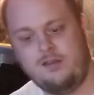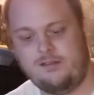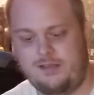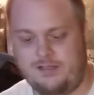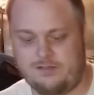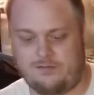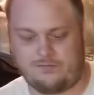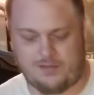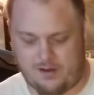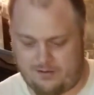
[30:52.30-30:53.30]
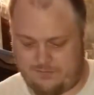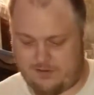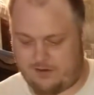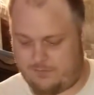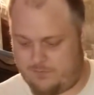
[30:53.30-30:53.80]
These are very,
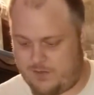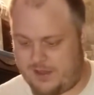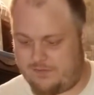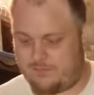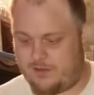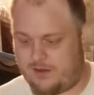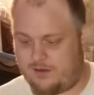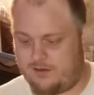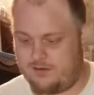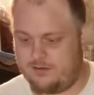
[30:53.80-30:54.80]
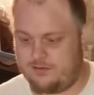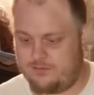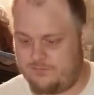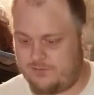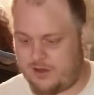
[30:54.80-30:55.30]
very nice pair.
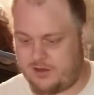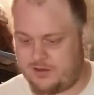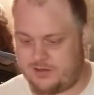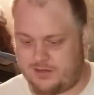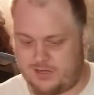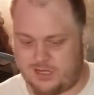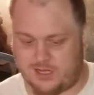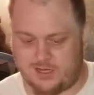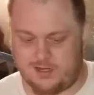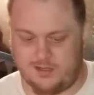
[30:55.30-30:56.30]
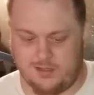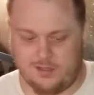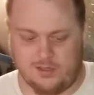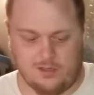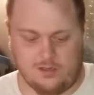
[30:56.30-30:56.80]
Very good condition.
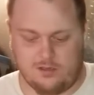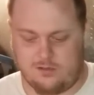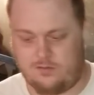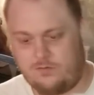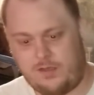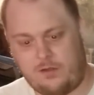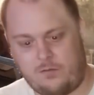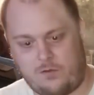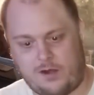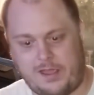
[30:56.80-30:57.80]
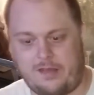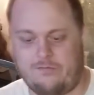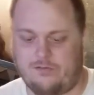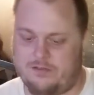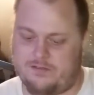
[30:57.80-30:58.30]
They were worn a
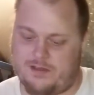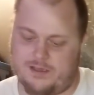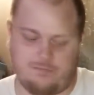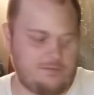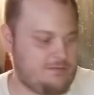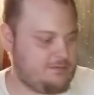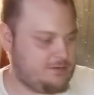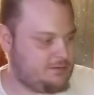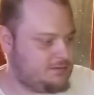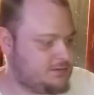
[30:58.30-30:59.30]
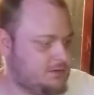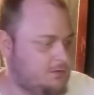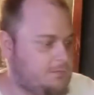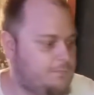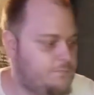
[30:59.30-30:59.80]
handful of times, so
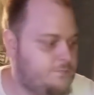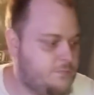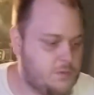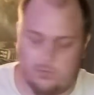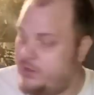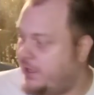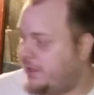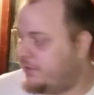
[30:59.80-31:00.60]
we like